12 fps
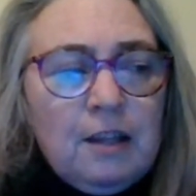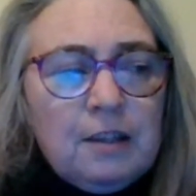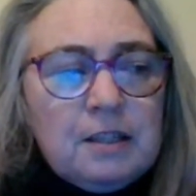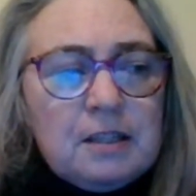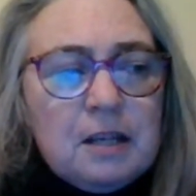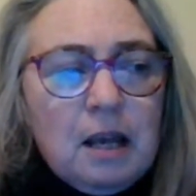
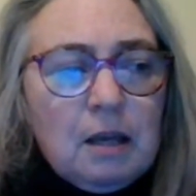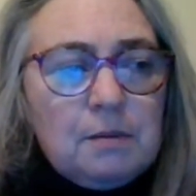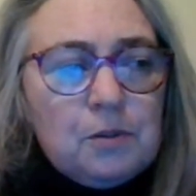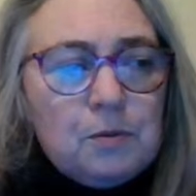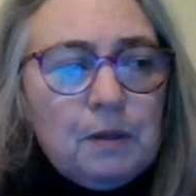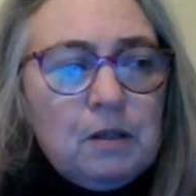there's
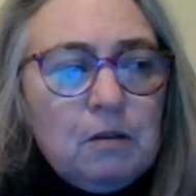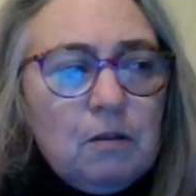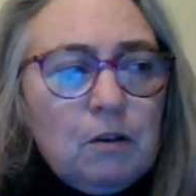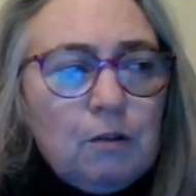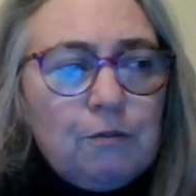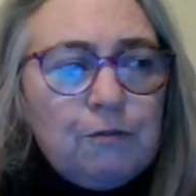times when
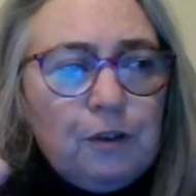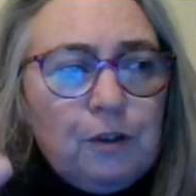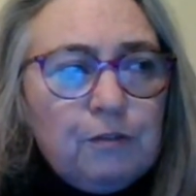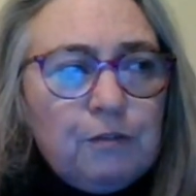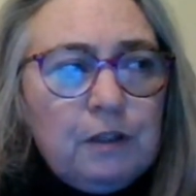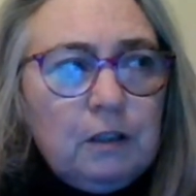your
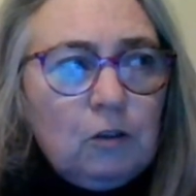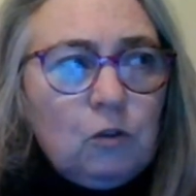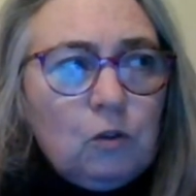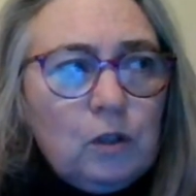father-in-law